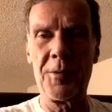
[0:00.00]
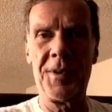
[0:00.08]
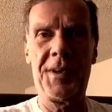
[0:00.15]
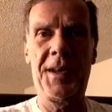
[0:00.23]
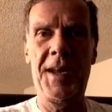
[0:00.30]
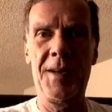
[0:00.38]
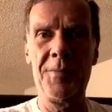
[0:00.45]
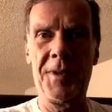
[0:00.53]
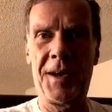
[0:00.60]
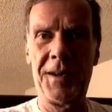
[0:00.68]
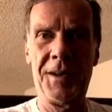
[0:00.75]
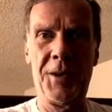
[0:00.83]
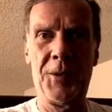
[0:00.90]
with a game that
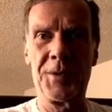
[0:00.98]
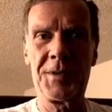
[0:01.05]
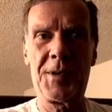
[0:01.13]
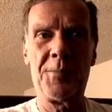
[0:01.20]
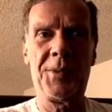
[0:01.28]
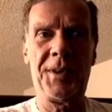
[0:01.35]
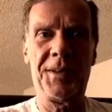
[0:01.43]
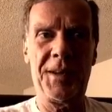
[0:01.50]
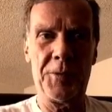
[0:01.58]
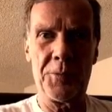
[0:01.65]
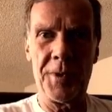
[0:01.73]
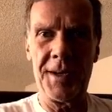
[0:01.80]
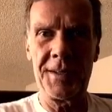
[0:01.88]
I know is completely
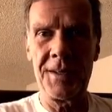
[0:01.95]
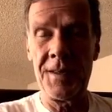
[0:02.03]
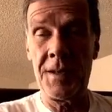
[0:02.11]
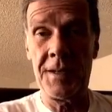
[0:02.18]
rigged and